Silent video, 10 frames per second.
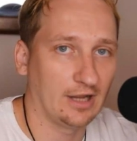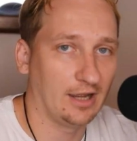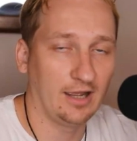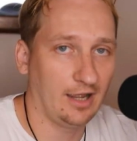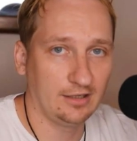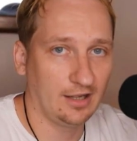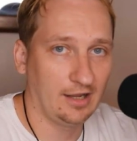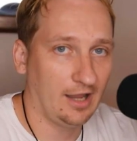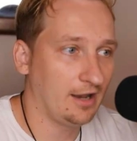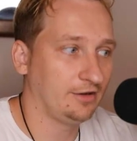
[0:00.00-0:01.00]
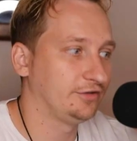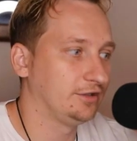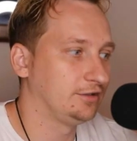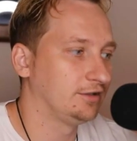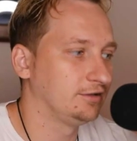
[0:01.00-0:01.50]
I honestly
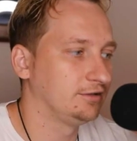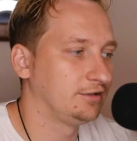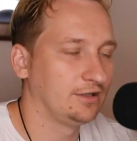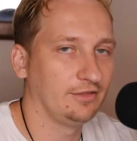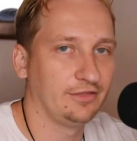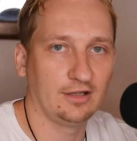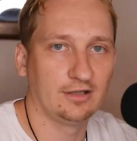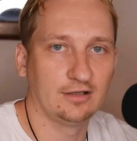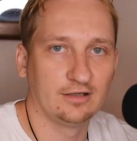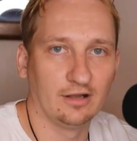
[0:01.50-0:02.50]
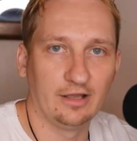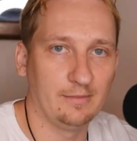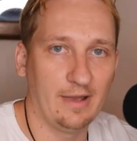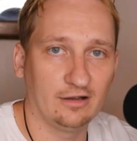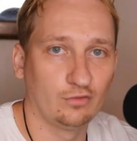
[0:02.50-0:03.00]
didn't think Ghislaine
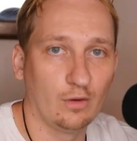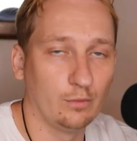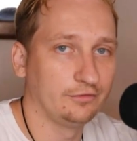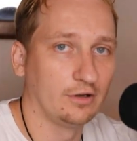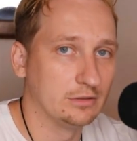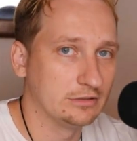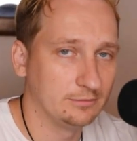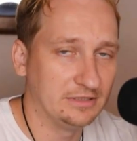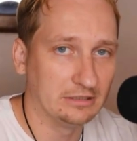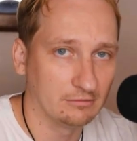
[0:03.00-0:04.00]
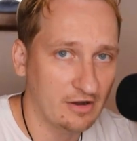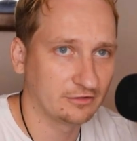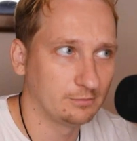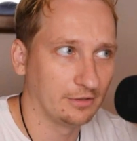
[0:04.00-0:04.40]
Maxwell was going to be arrested,